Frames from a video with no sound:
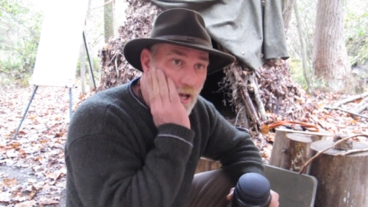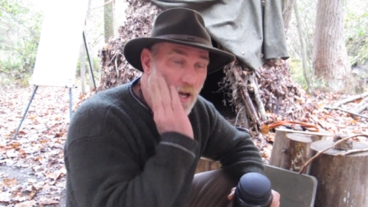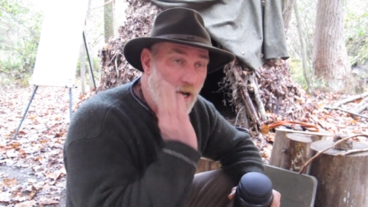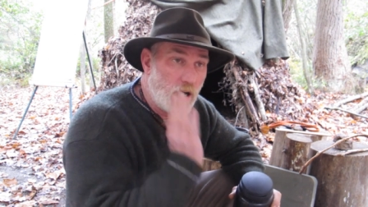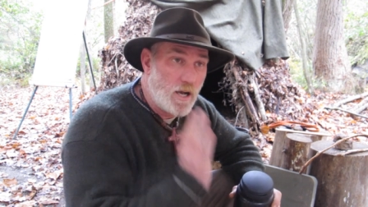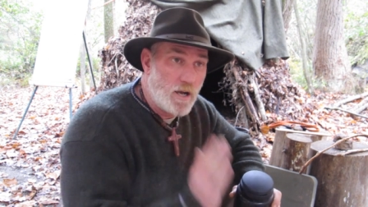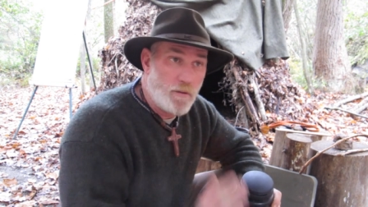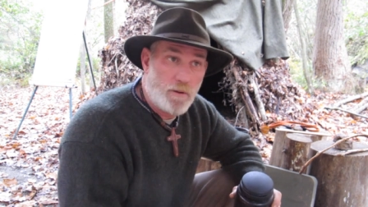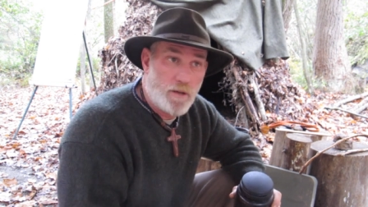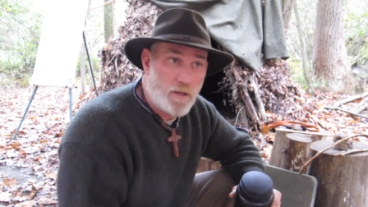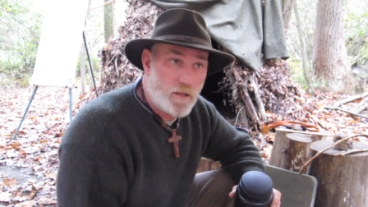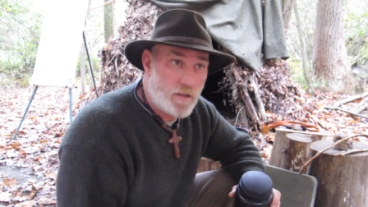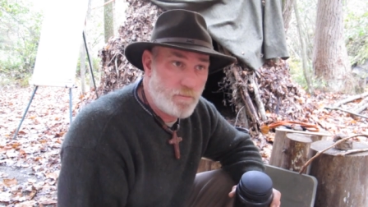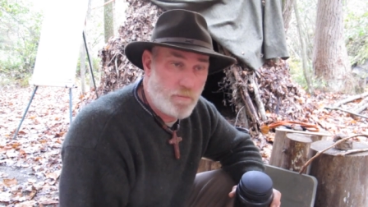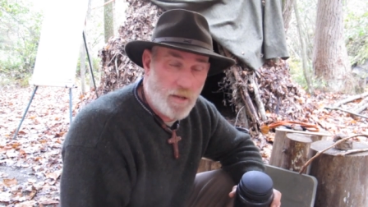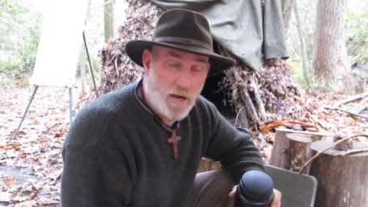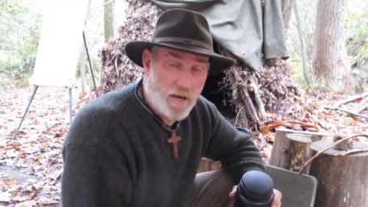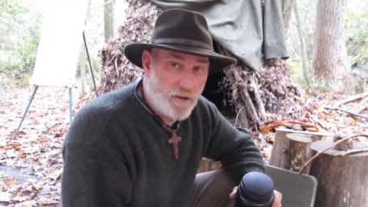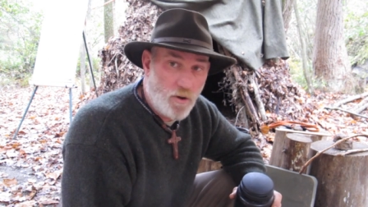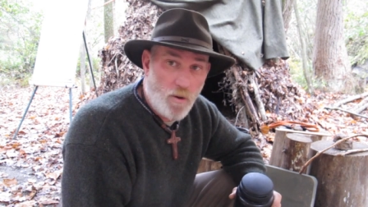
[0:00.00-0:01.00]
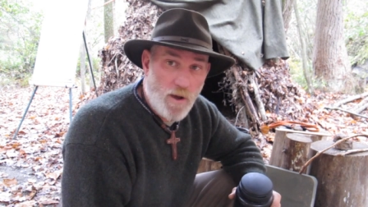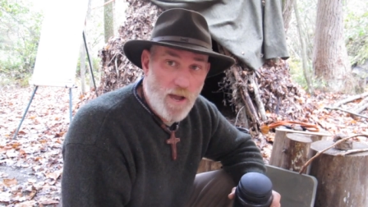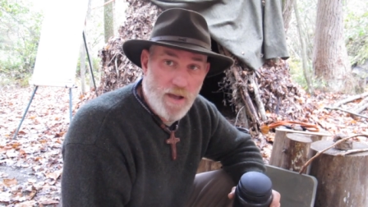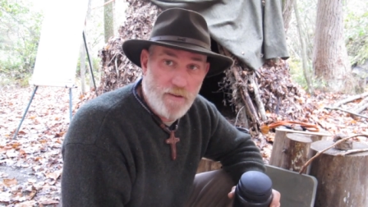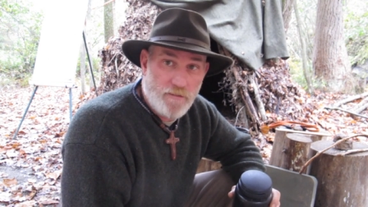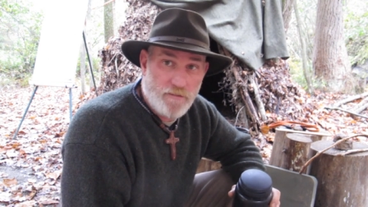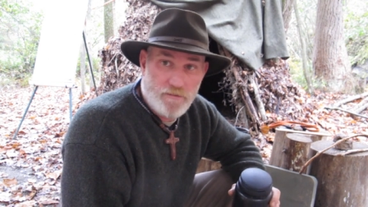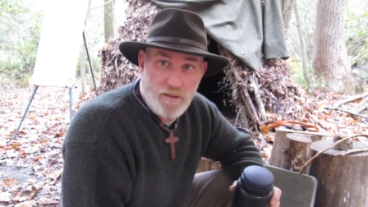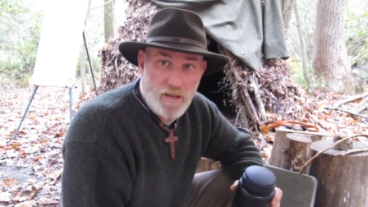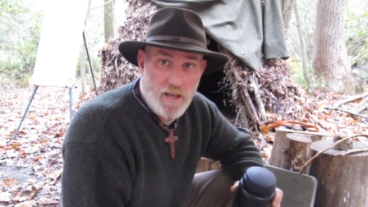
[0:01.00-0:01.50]
Um, but I don't
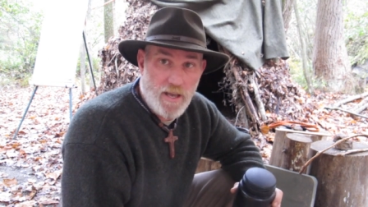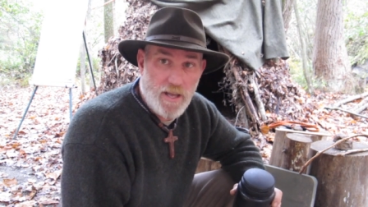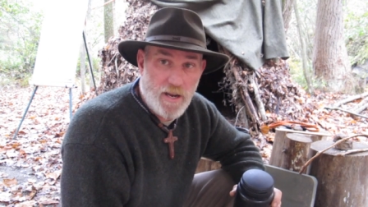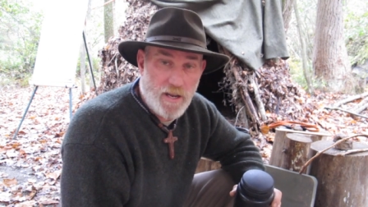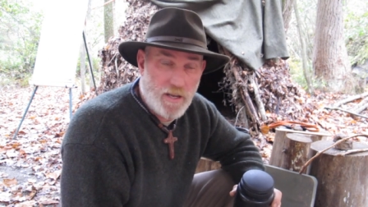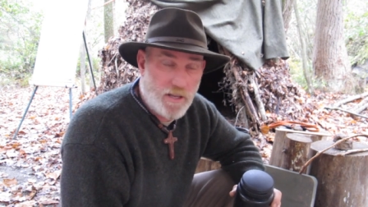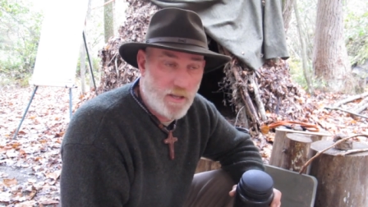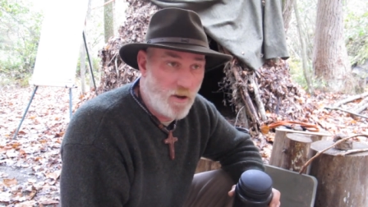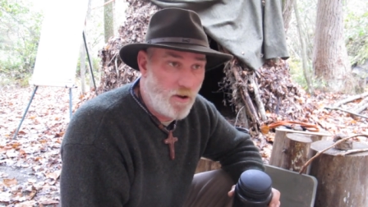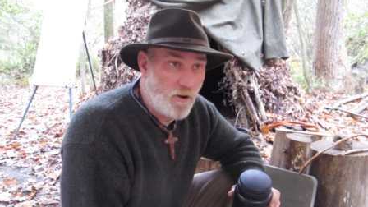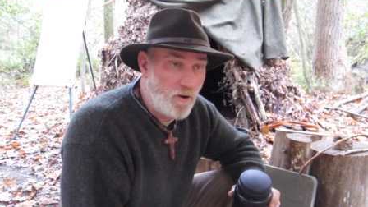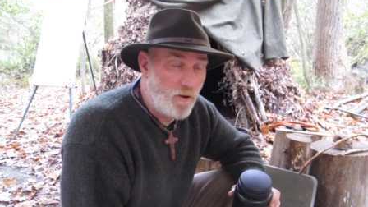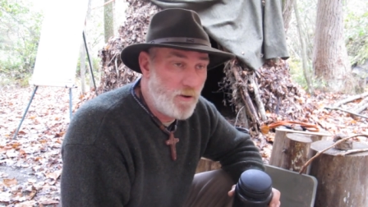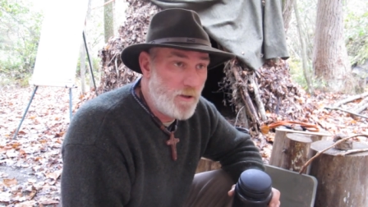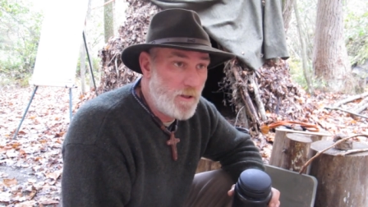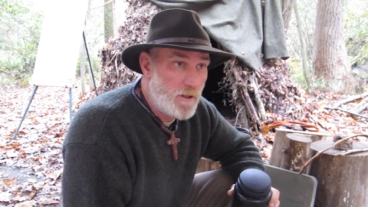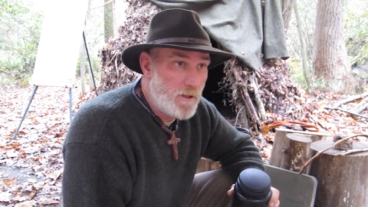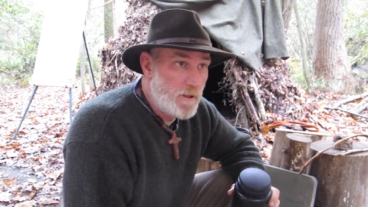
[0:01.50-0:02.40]
have a headache at all.